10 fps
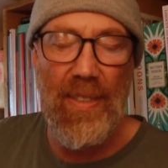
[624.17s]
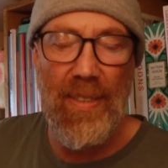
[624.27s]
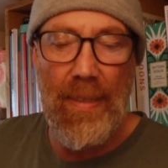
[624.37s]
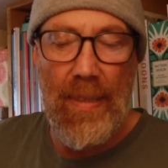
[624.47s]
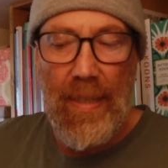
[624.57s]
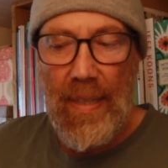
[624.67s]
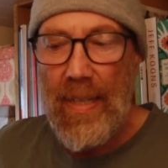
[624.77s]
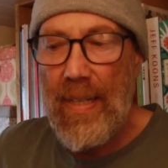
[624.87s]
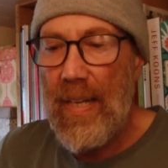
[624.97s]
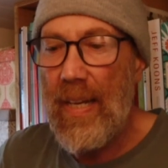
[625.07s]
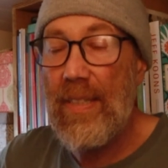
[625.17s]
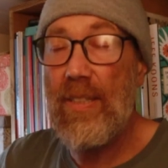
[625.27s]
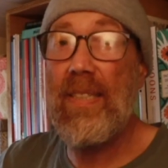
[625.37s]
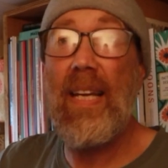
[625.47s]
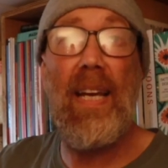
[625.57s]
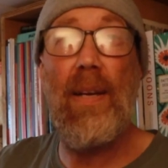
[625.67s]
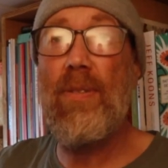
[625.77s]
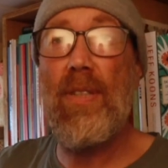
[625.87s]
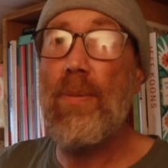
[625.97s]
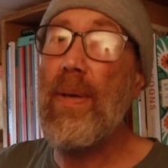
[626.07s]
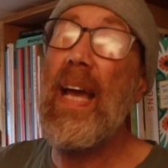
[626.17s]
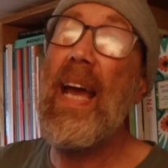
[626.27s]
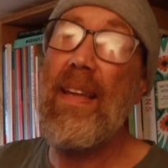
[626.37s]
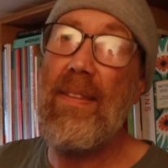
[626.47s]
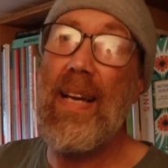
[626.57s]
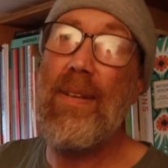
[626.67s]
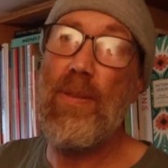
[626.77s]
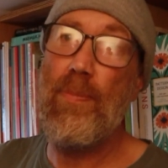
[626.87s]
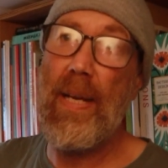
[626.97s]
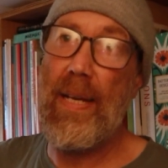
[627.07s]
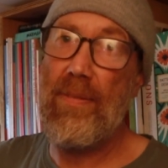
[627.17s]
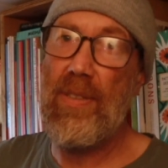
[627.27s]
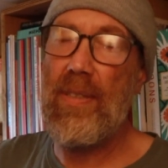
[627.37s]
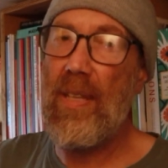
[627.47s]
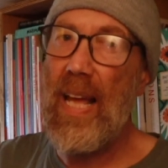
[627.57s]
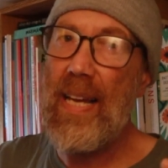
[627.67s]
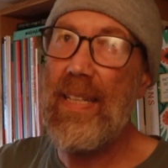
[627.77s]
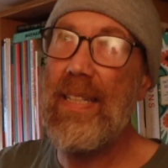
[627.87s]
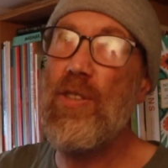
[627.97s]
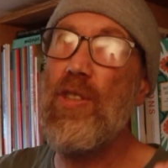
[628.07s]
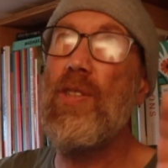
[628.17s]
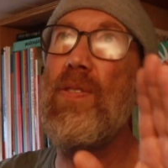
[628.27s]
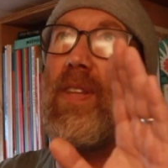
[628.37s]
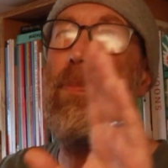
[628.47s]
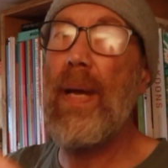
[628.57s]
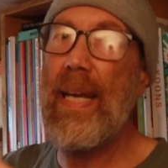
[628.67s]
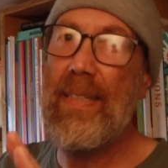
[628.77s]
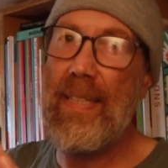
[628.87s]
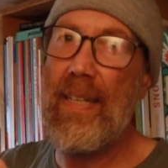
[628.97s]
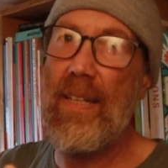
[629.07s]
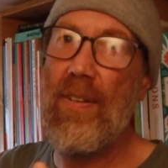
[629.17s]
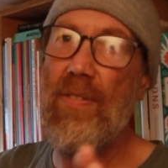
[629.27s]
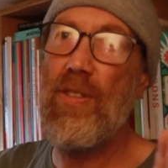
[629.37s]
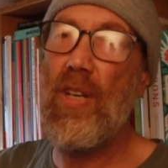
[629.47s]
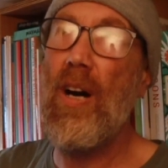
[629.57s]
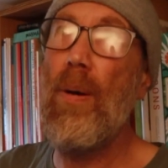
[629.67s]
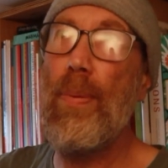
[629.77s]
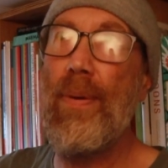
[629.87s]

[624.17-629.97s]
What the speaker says: And let's say it was going to be £8,000. So that is just for the painting of the top.